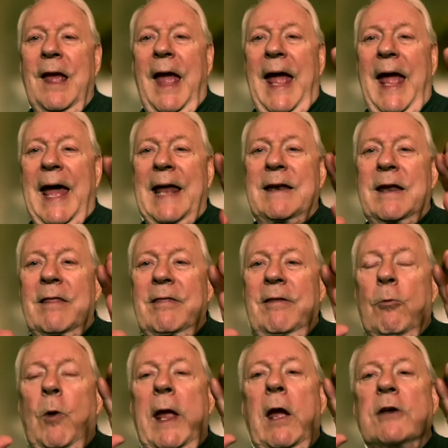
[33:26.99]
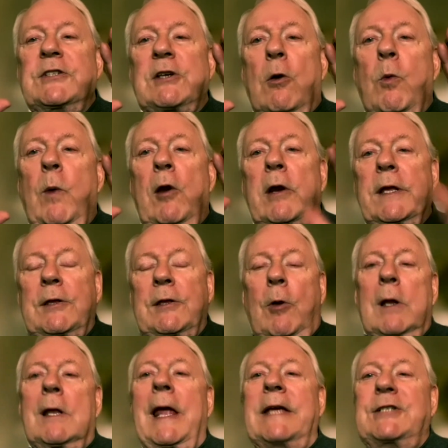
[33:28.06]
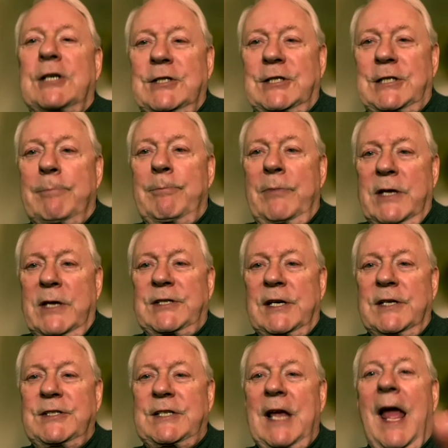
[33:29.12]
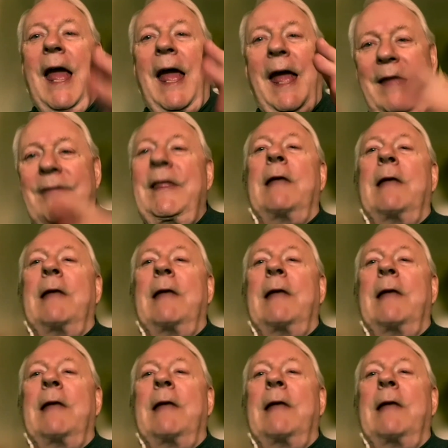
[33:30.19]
And that we're in the relationship business, and then